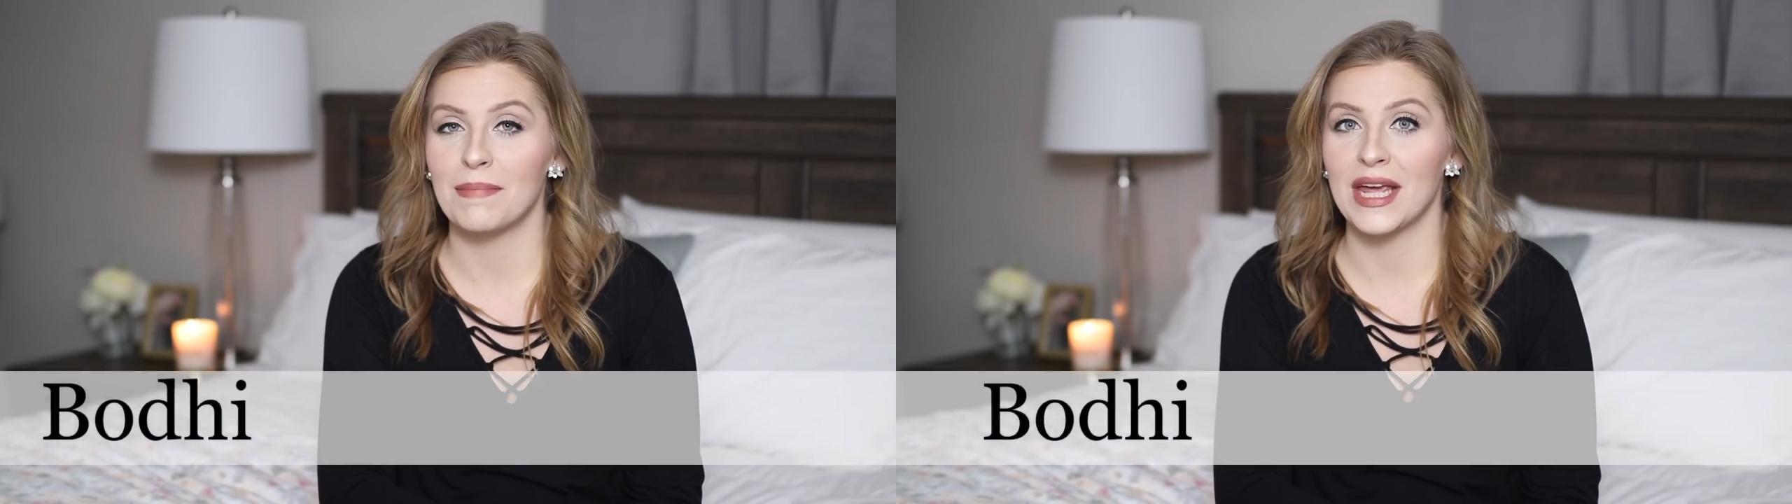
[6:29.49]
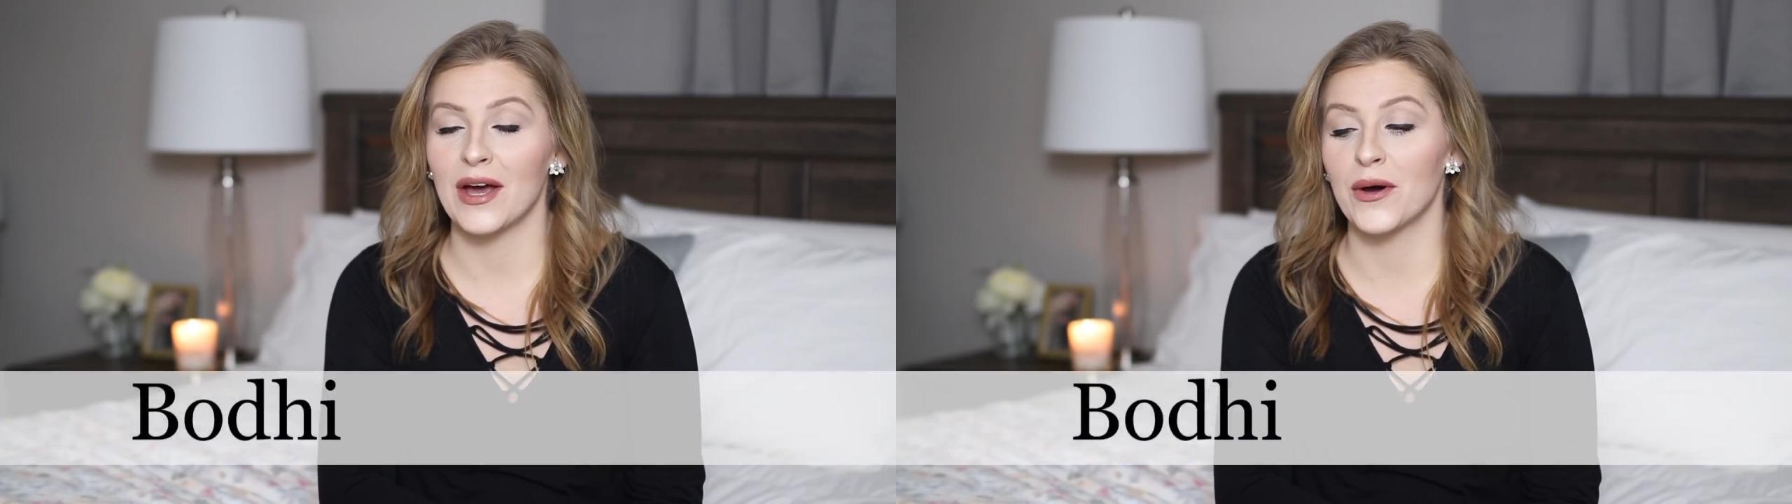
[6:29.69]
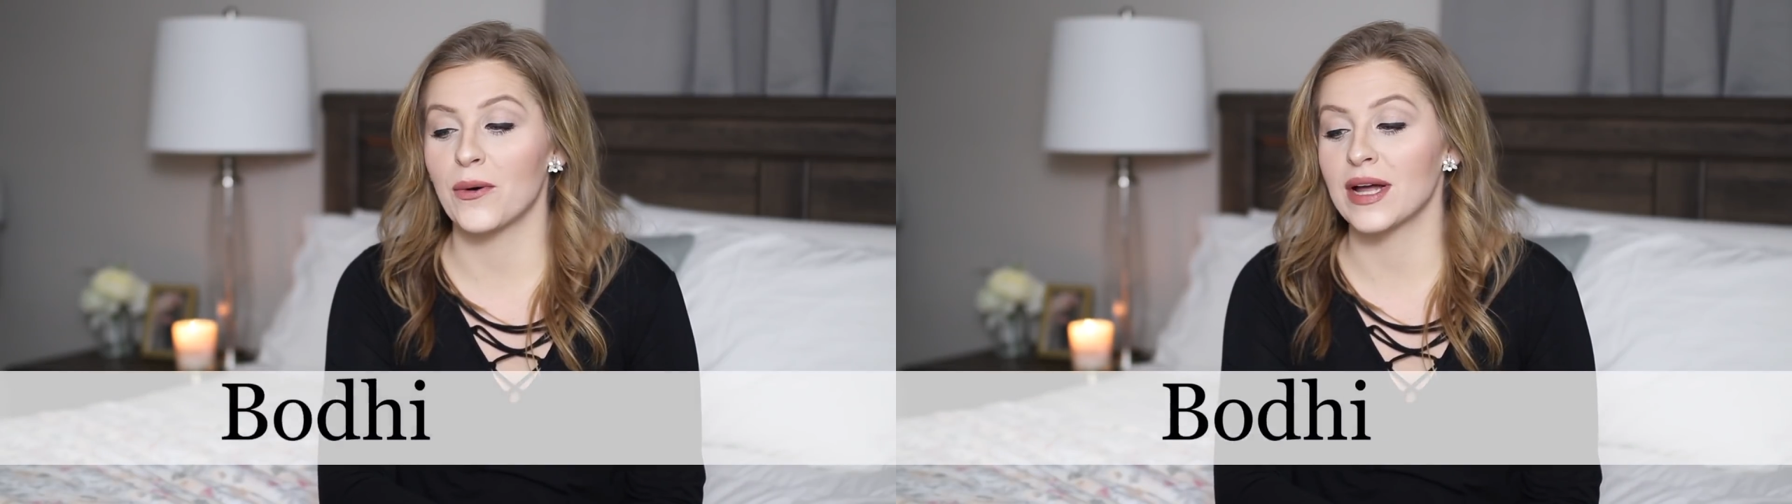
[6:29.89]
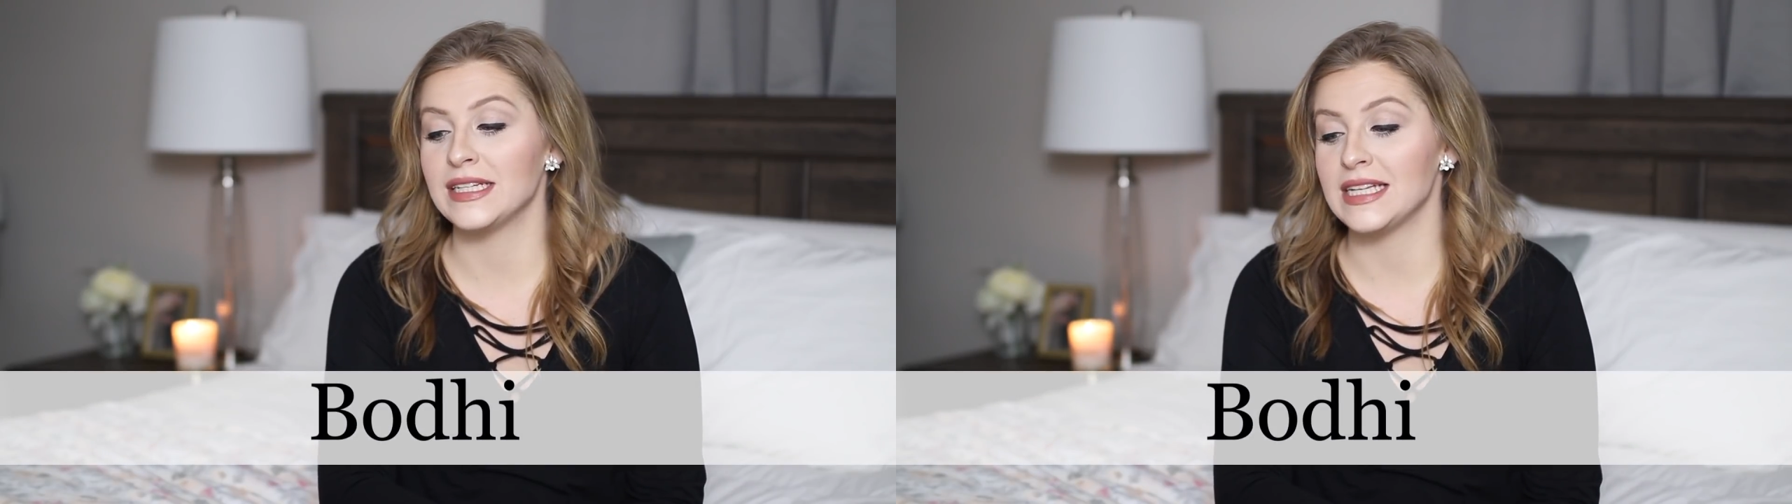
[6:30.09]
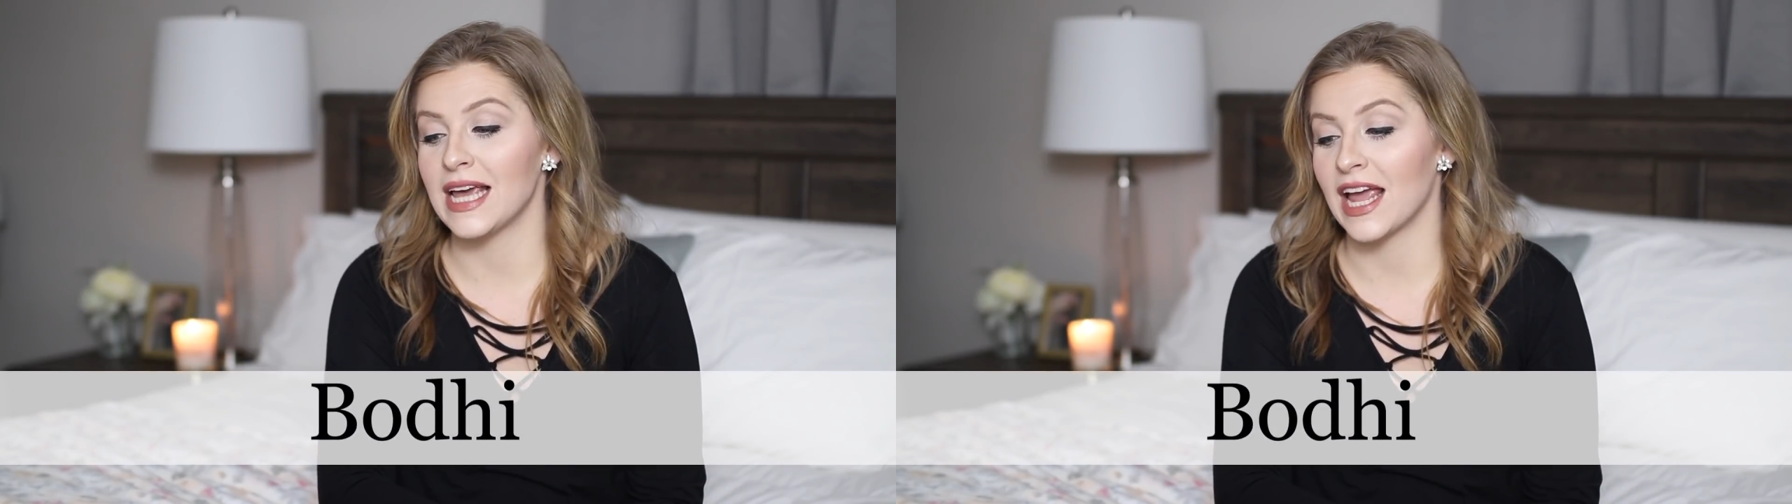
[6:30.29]

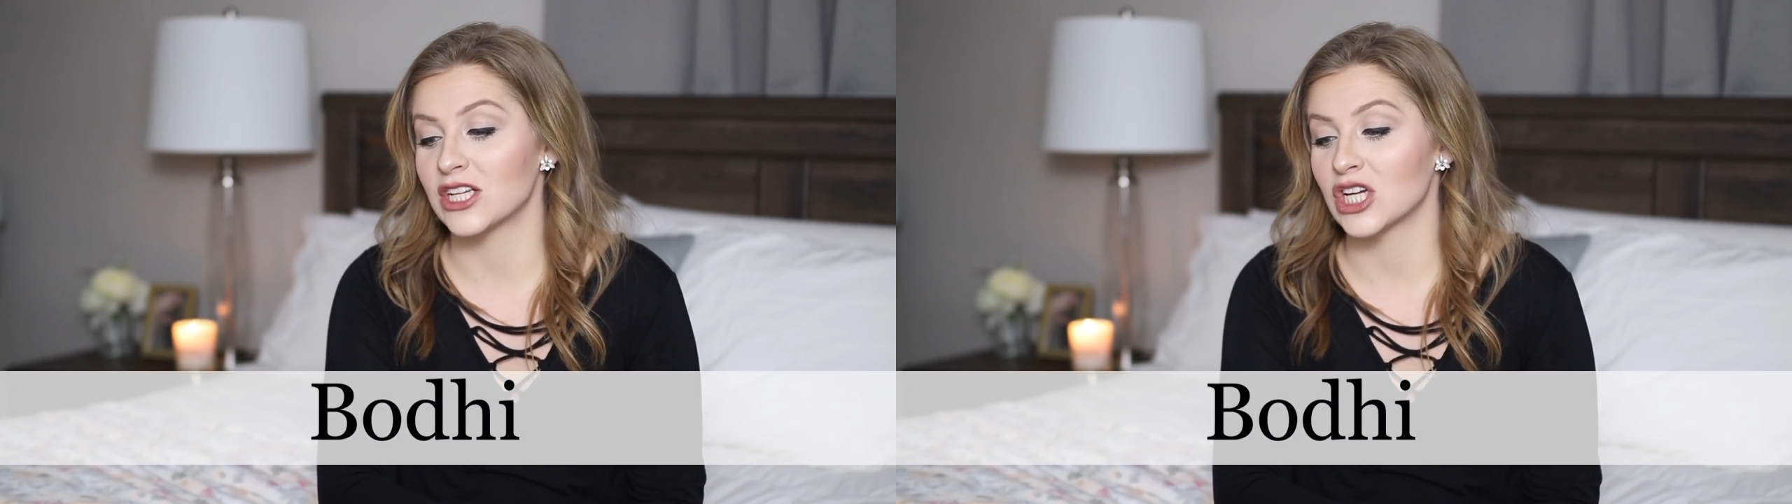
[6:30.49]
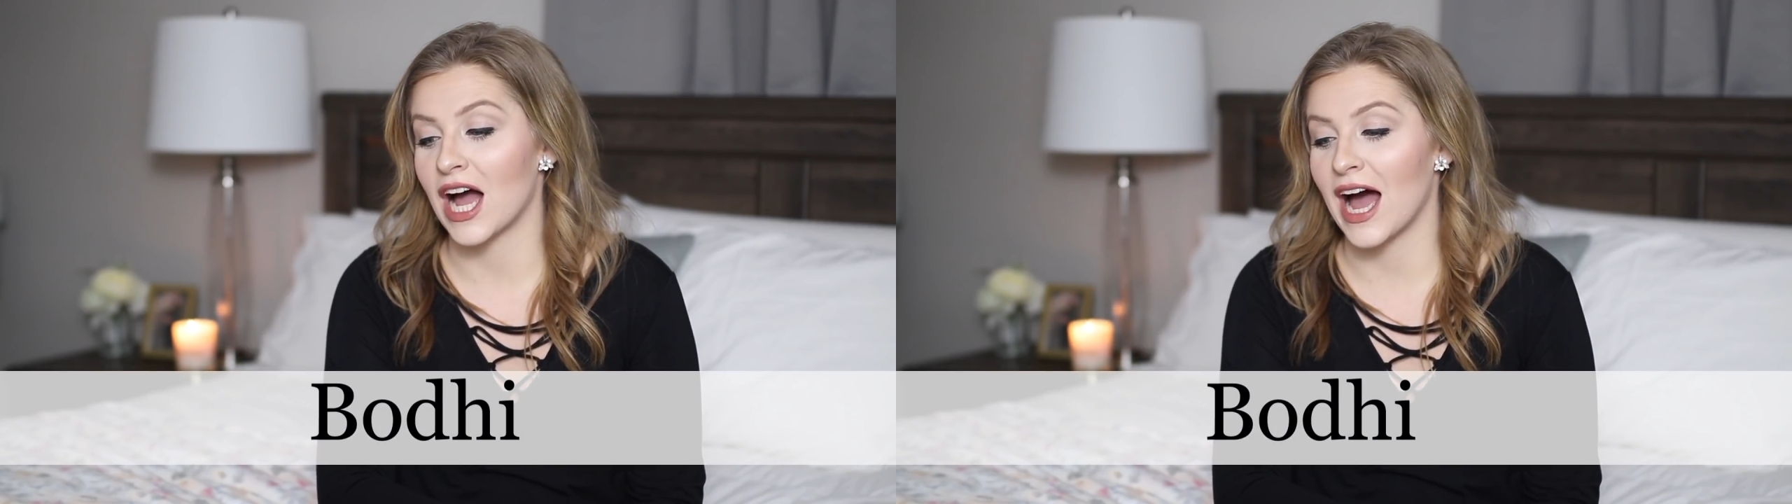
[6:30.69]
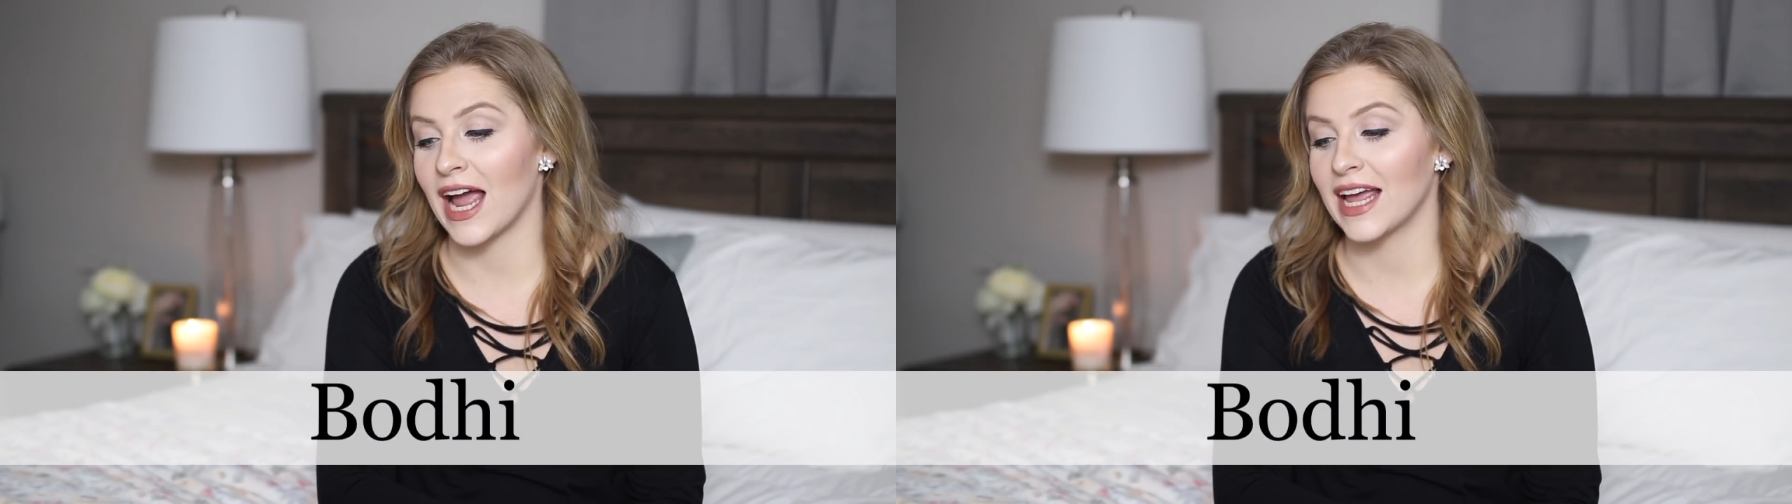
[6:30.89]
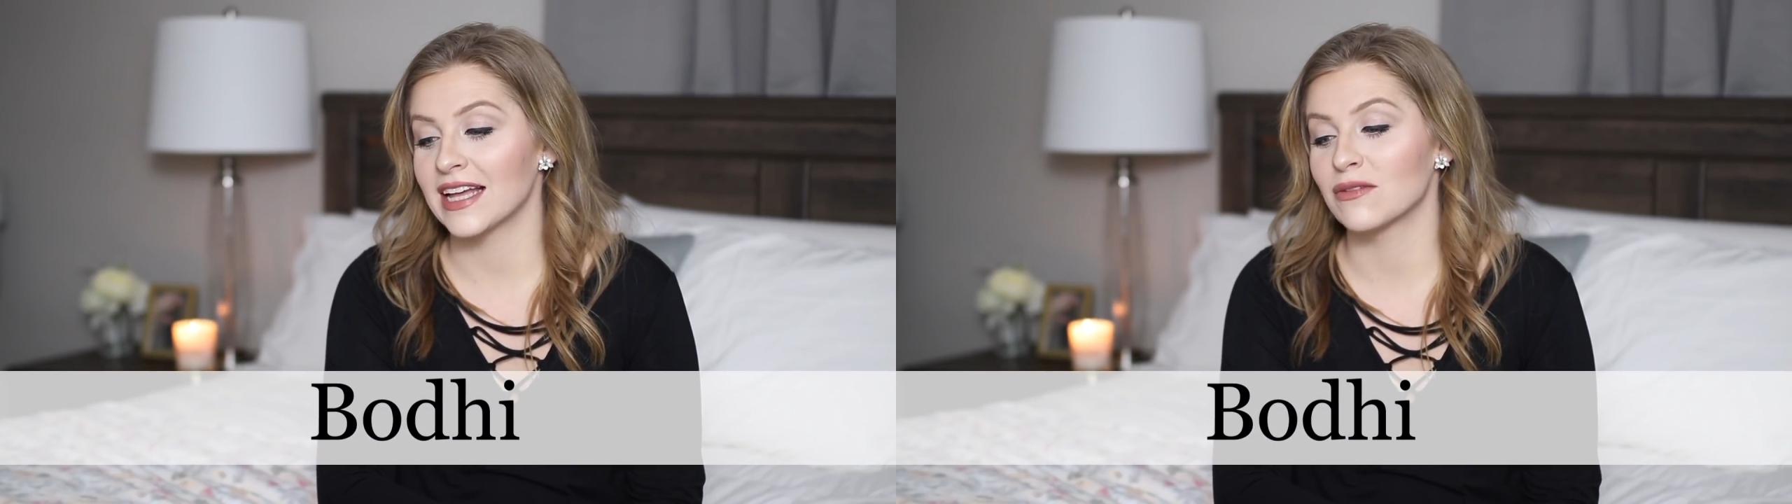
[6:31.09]
B-O-D-H-I.